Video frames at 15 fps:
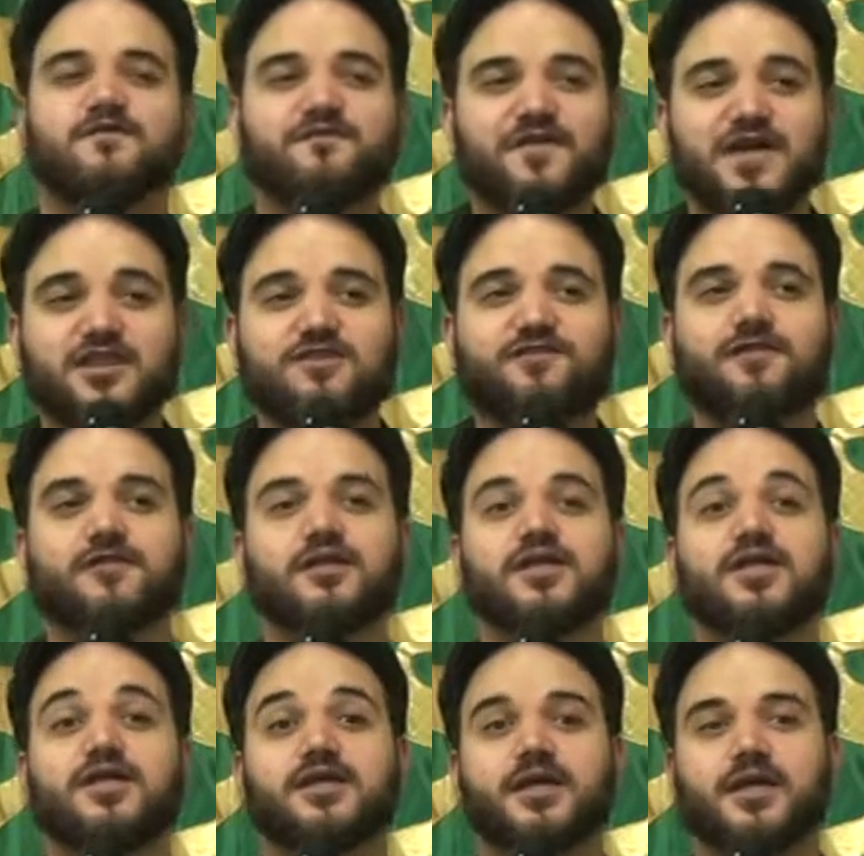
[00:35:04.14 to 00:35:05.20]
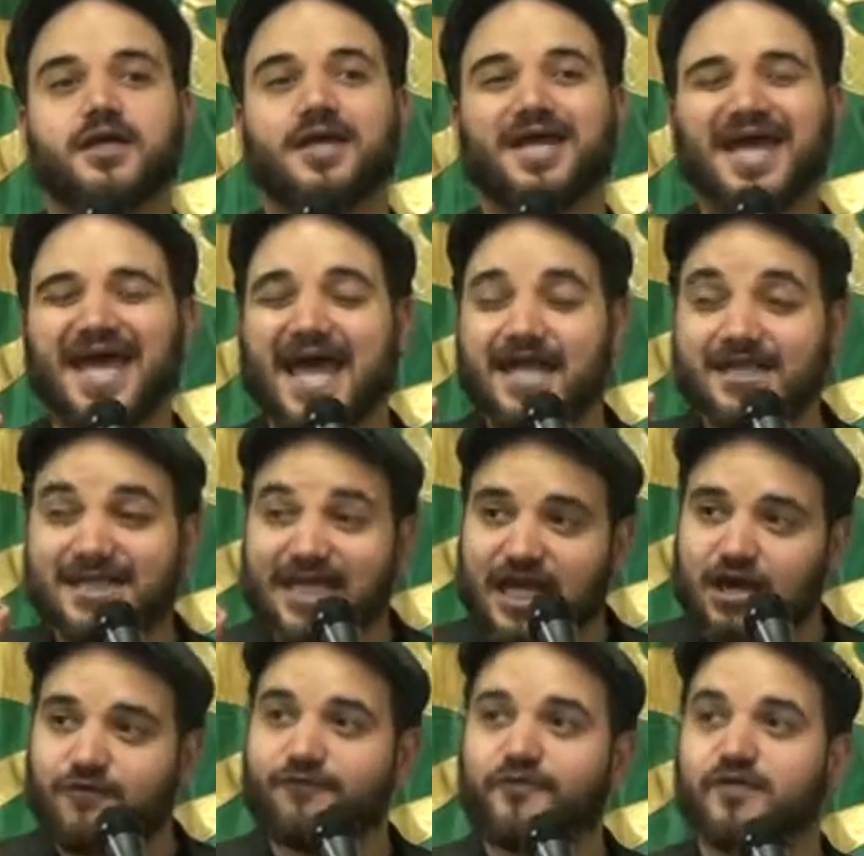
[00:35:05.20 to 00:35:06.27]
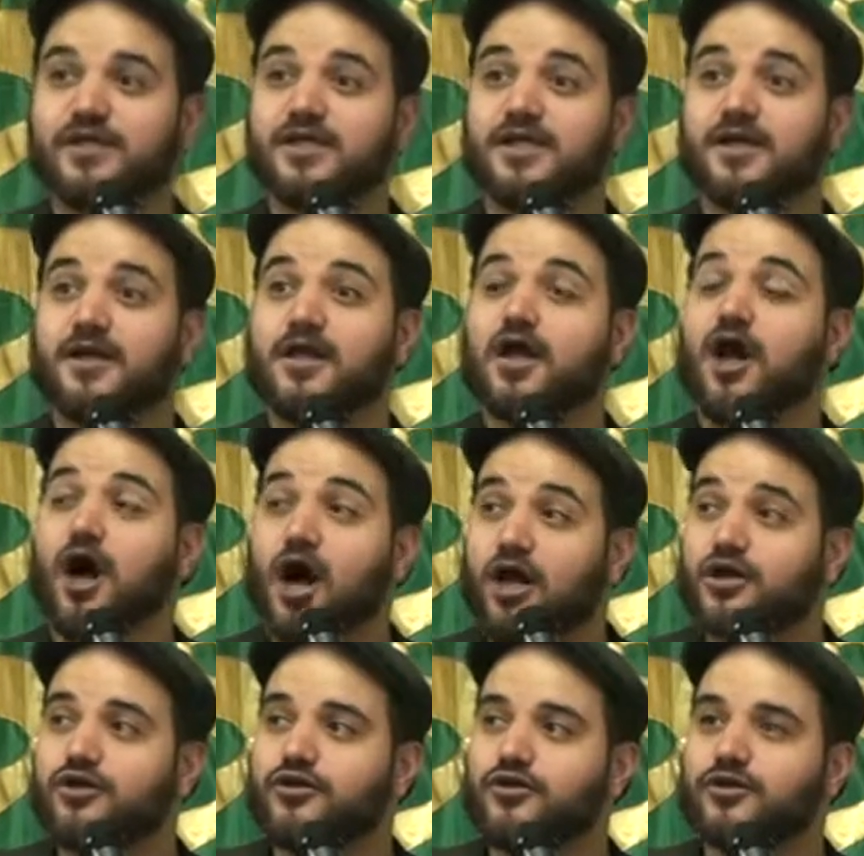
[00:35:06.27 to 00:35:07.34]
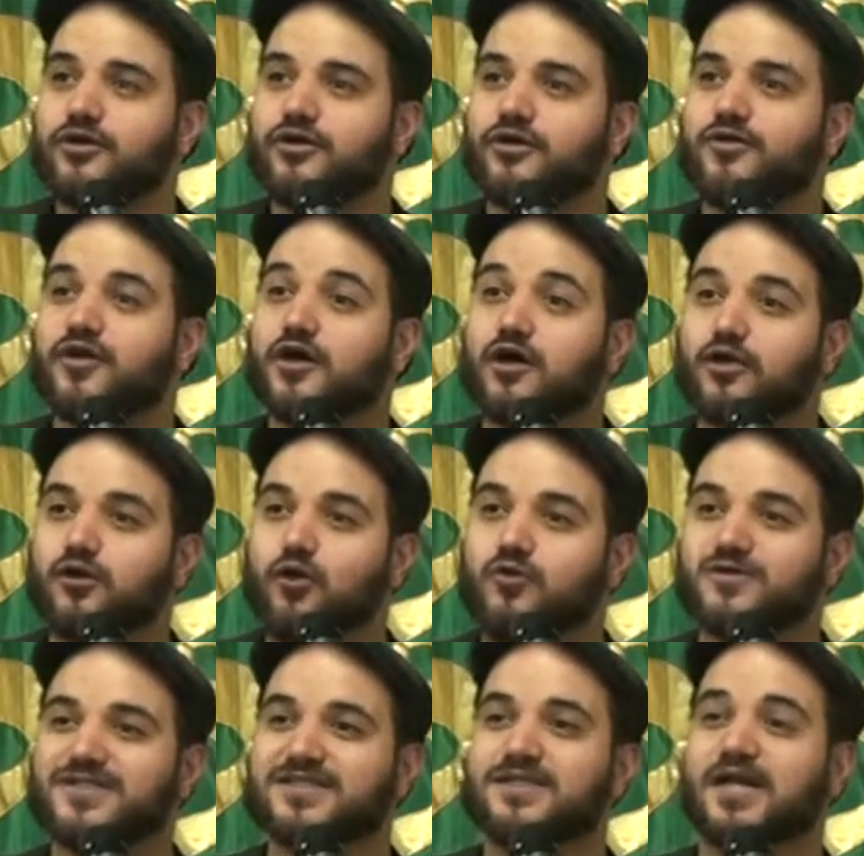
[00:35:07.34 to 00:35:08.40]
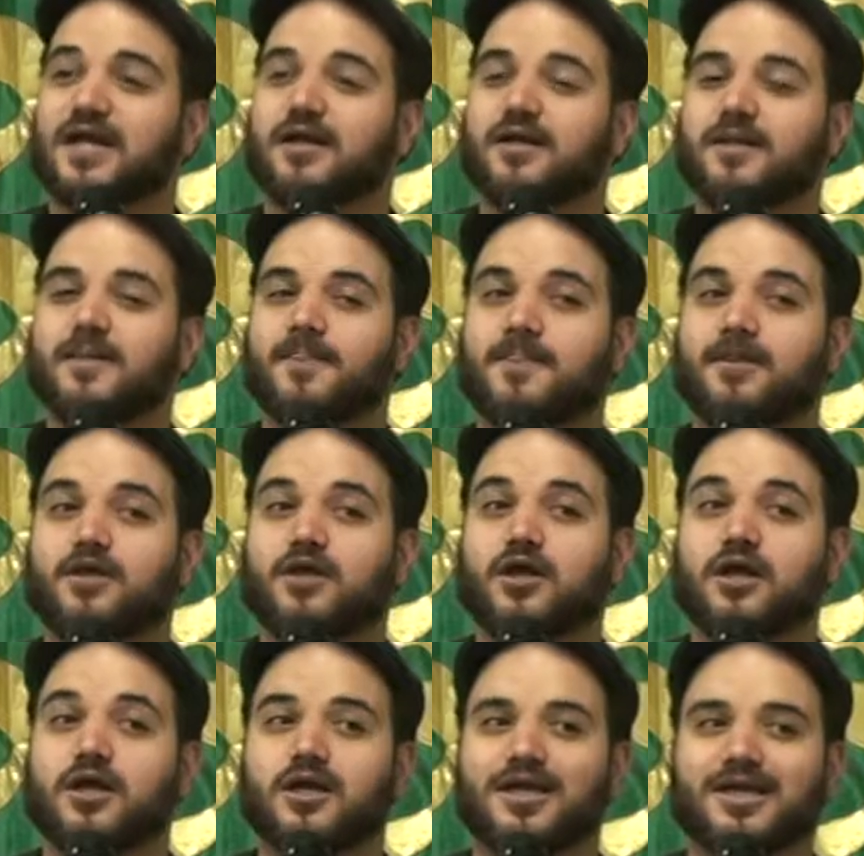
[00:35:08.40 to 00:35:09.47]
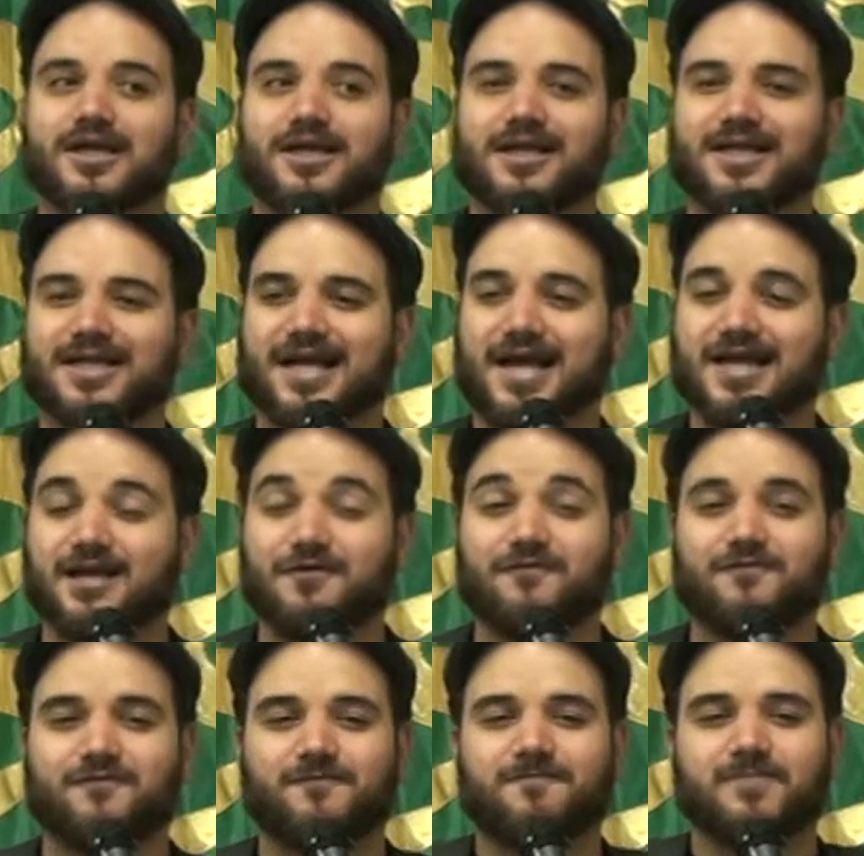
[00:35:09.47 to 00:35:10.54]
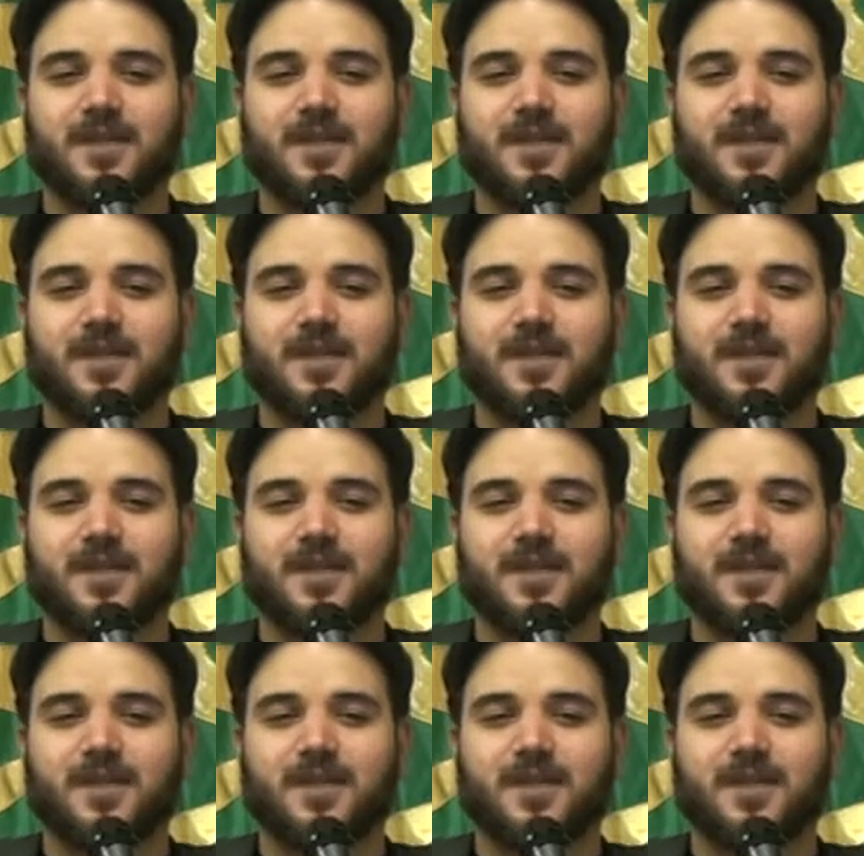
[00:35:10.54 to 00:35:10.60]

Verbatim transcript: faithfully and carefully under the close kind of